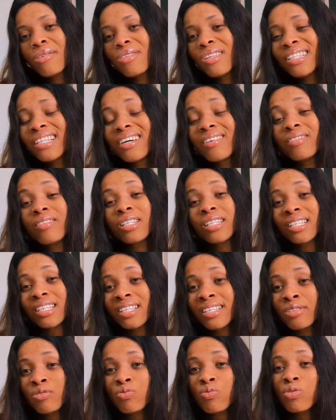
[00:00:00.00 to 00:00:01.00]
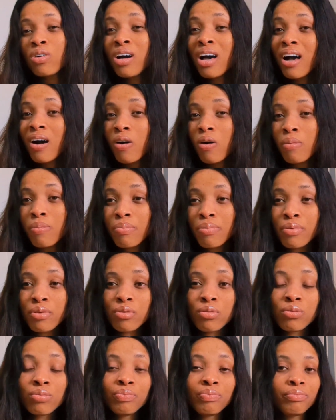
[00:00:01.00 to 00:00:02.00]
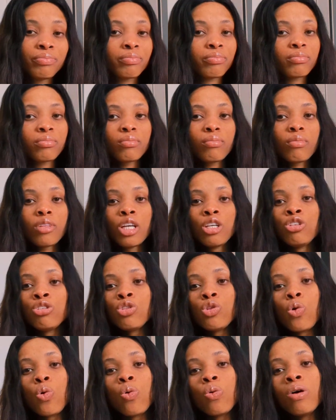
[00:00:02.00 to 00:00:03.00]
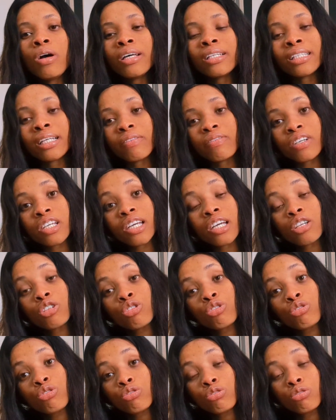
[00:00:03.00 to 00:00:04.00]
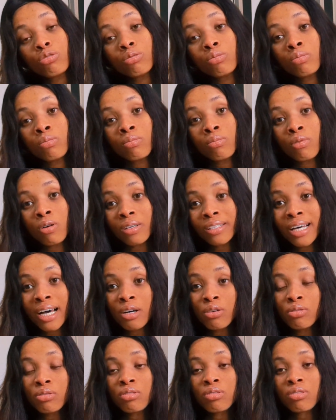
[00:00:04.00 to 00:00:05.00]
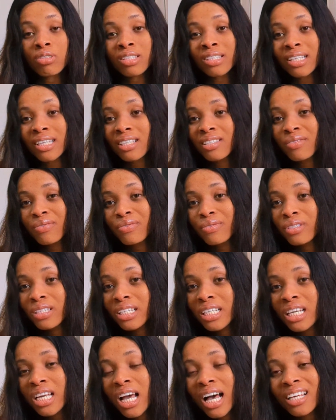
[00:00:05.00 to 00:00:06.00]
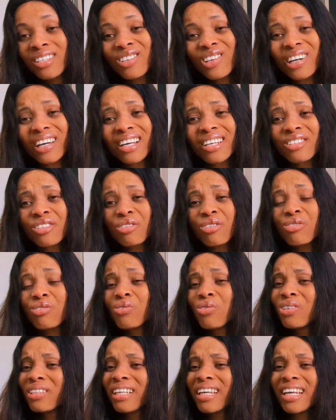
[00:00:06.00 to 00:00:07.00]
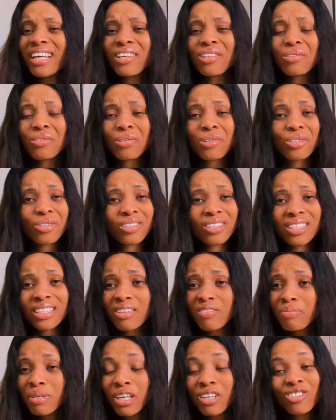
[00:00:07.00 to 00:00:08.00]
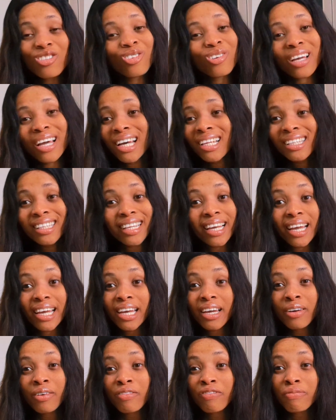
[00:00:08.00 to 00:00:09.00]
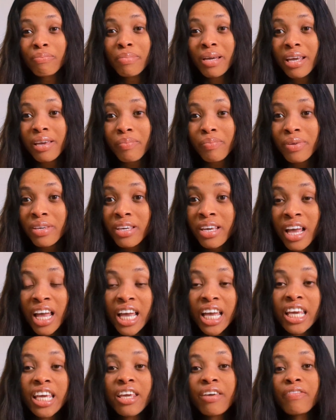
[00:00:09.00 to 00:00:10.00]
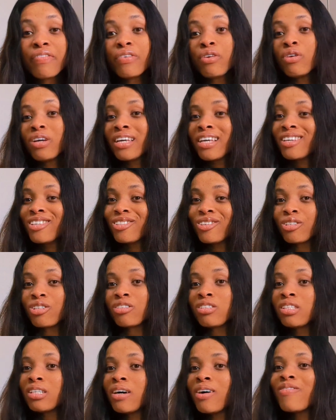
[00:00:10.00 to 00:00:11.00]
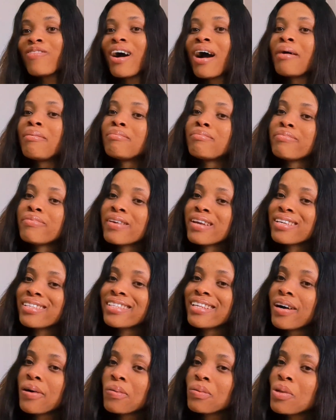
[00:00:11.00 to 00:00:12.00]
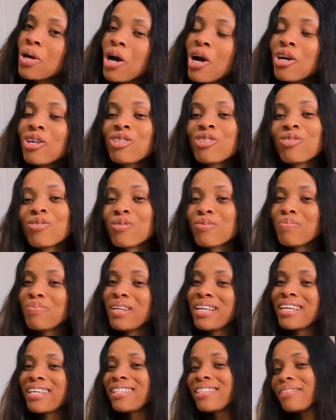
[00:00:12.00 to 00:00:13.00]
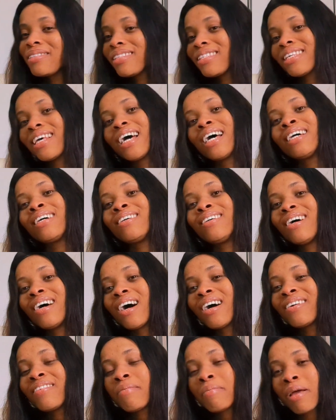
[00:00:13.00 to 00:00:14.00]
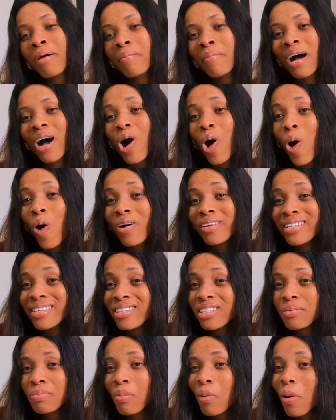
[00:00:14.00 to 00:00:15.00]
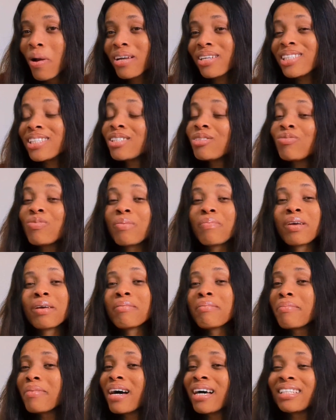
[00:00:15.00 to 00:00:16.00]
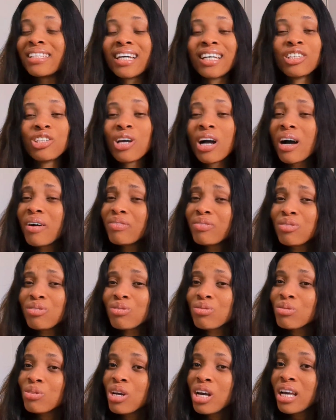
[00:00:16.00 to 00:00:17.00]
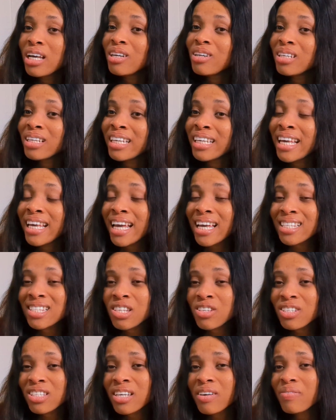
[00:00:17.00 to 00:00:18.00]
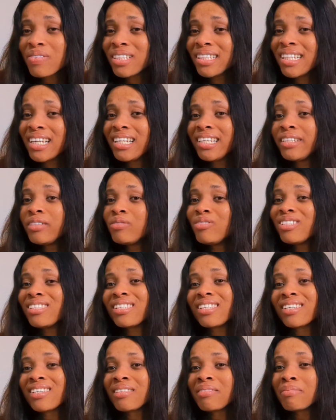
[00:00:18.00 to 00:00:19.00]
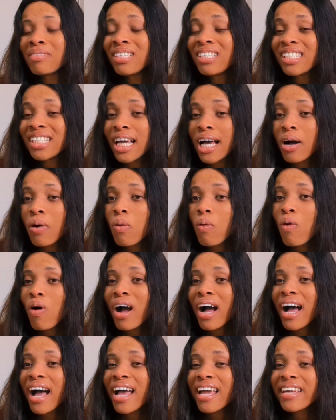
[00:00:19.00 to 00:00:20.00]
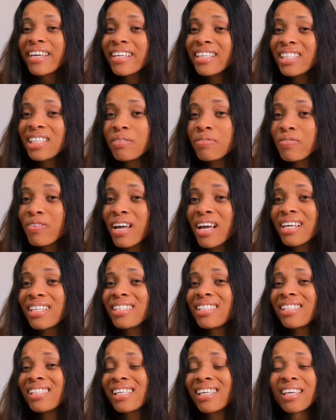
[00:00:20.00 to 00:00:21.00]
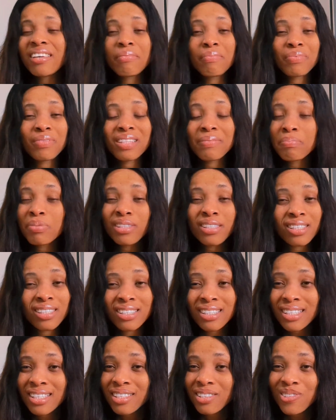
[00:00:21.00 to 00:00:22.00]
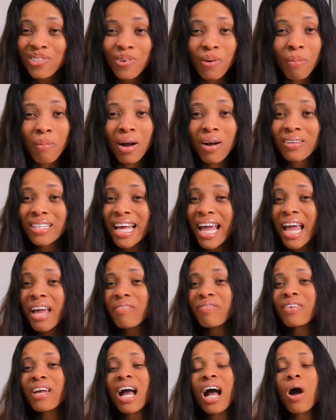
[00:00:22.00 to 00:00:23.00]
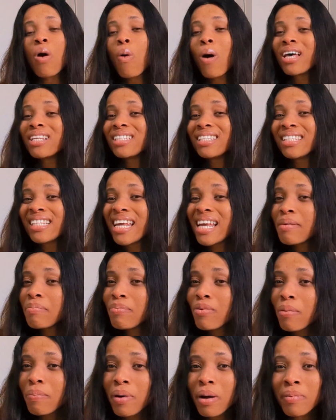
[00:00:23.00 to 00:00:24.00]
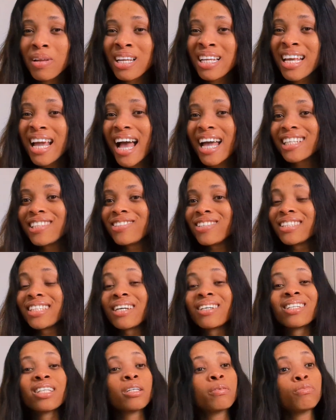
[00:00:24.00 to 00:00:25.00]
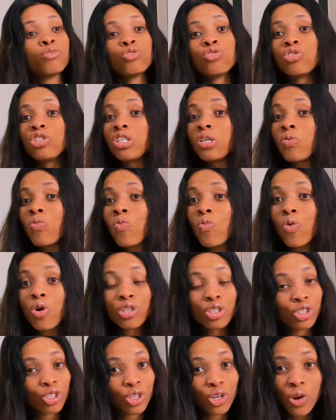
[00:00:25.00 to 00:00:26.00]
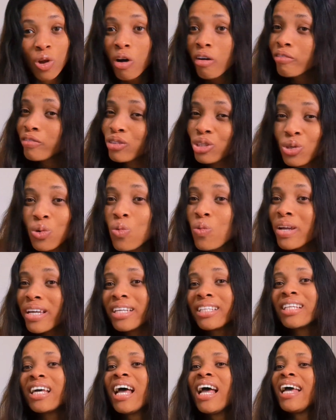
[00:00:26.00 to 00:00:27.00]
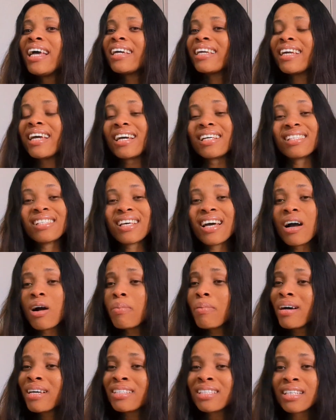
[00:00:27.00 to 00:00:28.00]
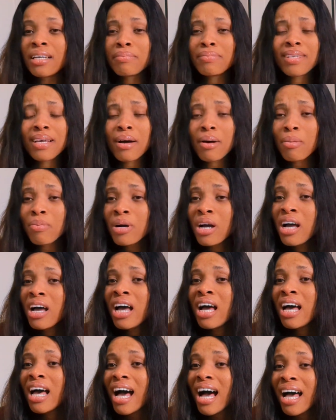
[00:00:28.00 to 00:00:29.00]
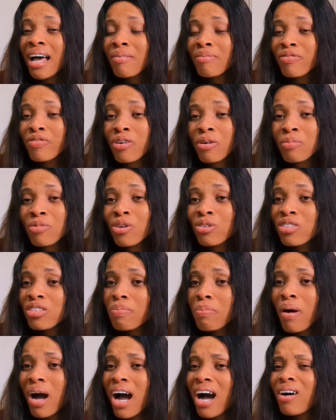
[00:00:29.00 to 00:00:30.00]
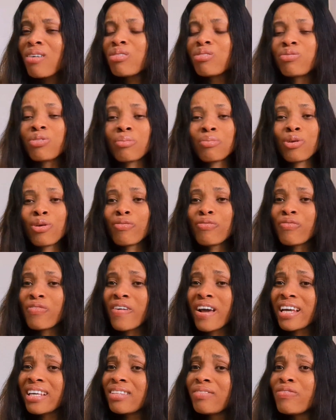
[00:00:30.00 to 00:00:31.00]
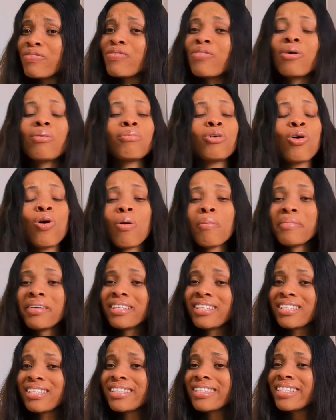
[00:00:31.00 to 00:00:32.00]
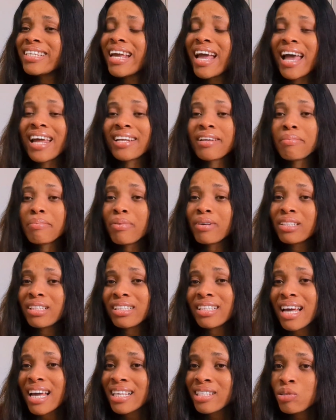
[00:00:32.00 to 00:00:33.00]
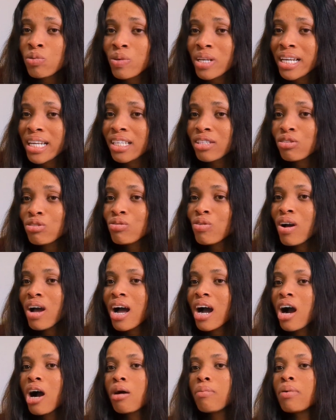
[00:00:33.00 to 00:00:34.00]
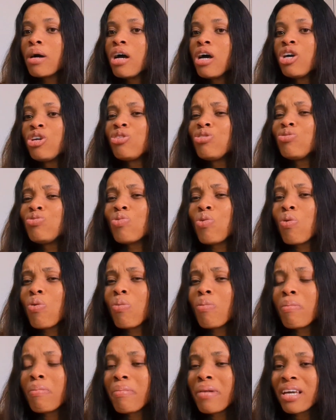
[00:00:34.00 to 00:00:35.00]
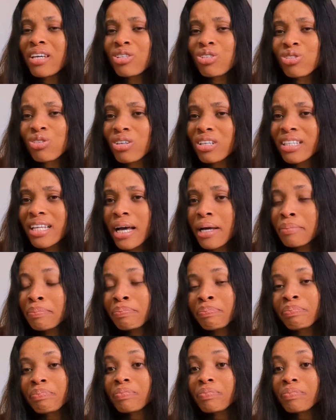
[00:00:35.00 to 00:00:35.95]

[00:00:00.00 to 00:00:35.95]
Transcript: These things will help you you know navigate through motherhood successfully as long as you don't ignore yourself because you can't take care of baby if you ignore yourself and break down so please remember all these points remember that you have to get yourself a daily routine shower eat first keep putting things in your mouth every hour stay properly hydrated keep doing what you love doing get help accept help um, from your spouse from your friend from community anybody that is willing to help you know make sure that